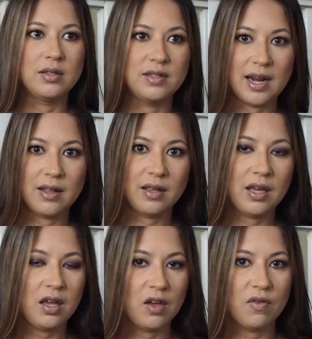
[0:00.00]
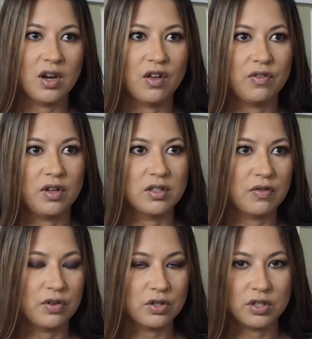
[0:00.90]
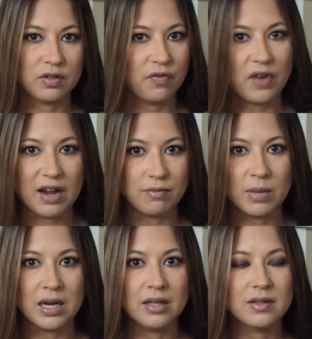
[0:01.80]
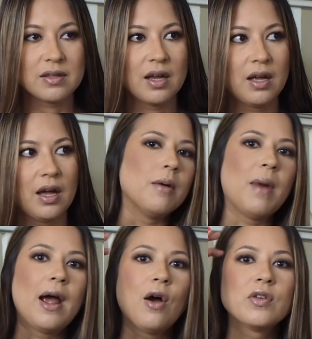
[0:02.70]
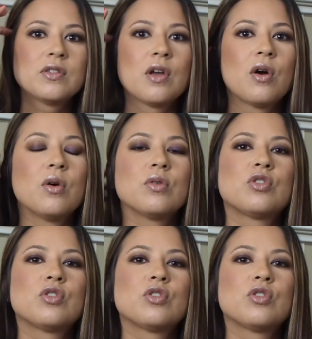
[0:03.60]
daily, even if it's for just 5 minutes. I also